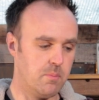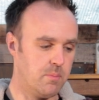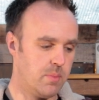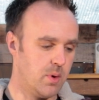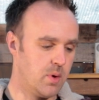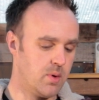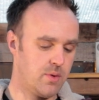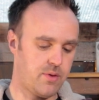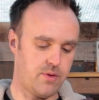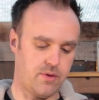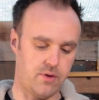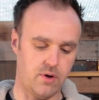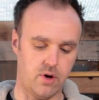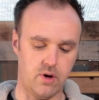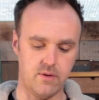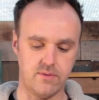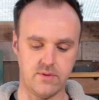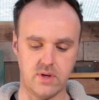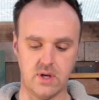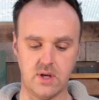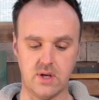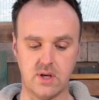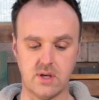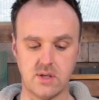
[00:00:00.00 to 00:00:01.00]
Both
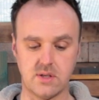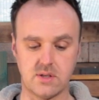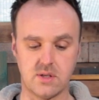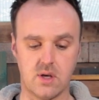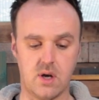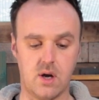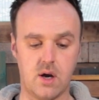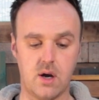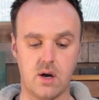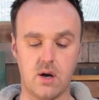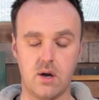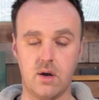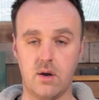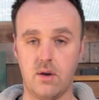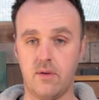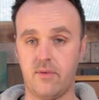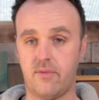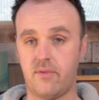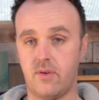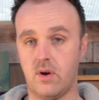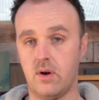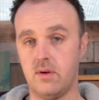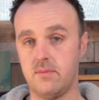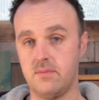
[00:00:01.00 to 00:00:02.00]
of these are
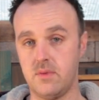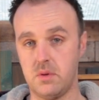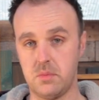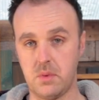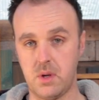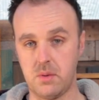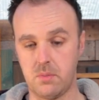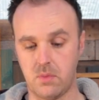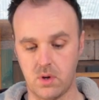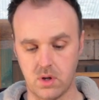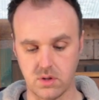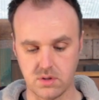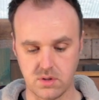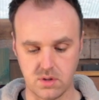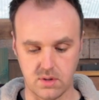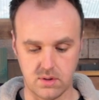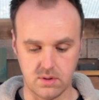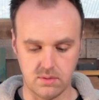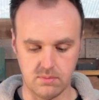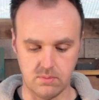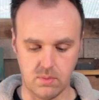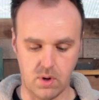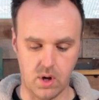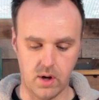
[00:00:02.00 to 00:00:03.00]
from the meat
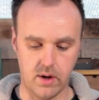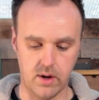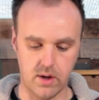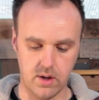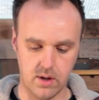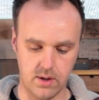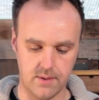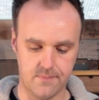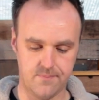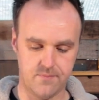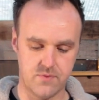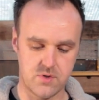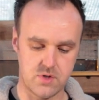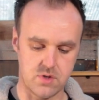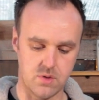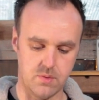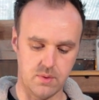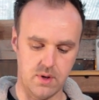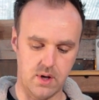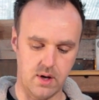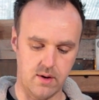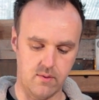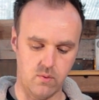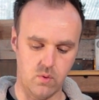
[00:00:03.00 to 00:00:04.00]
merchant in Moira. So
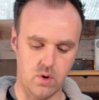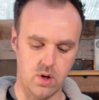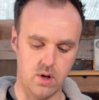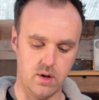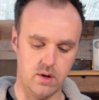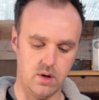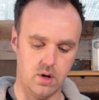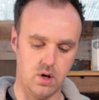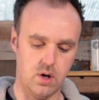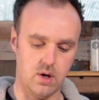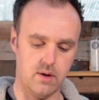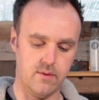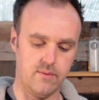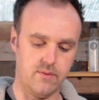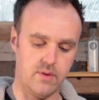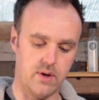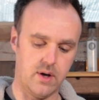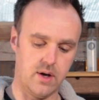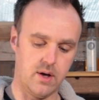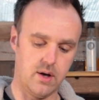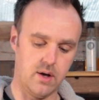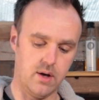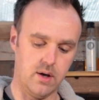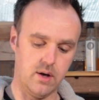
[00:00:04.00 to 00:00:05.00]
we have one of
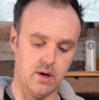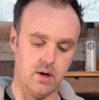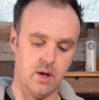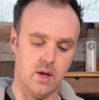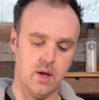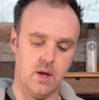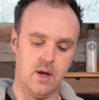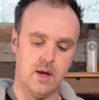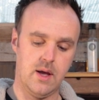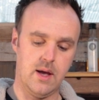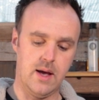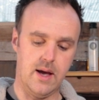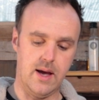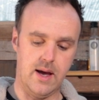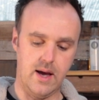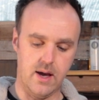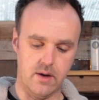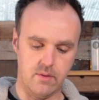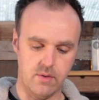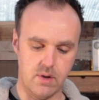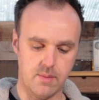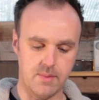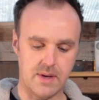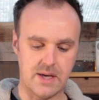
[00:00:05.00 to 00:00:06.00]
their
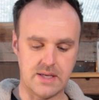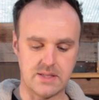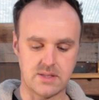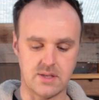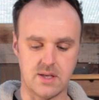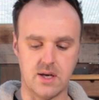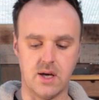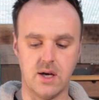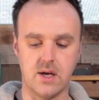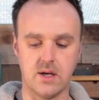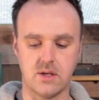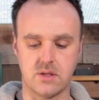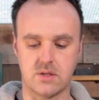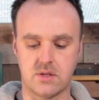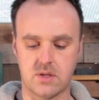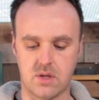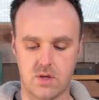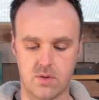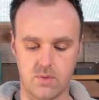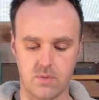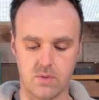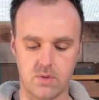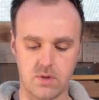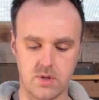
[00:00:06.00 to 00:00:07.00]
ribeye
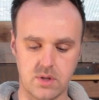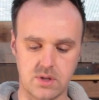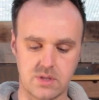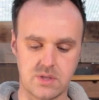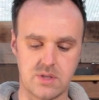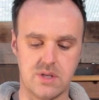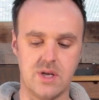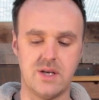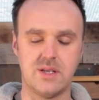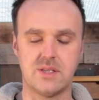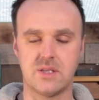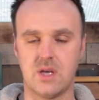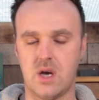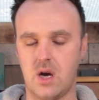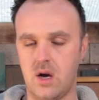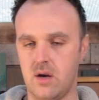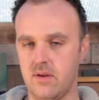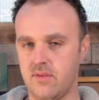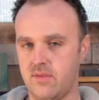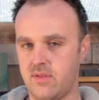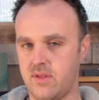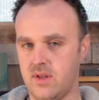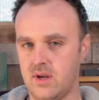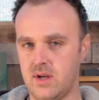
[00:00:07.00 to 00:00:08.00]
steaks. We're going to slice that
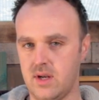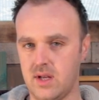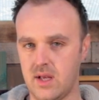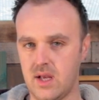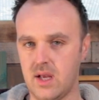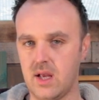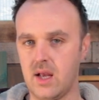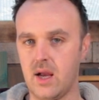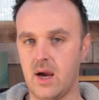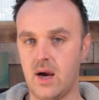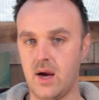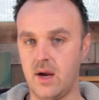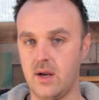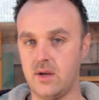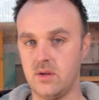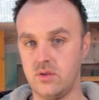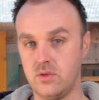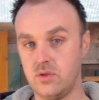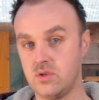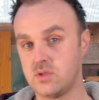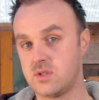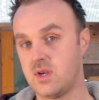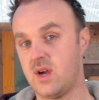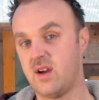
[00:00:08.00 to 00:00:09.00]
up thinly
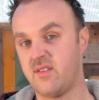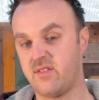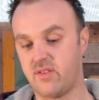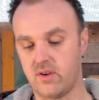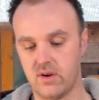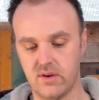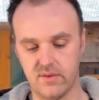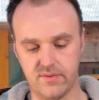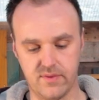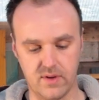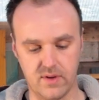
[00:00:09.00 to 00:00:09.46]
and use that for a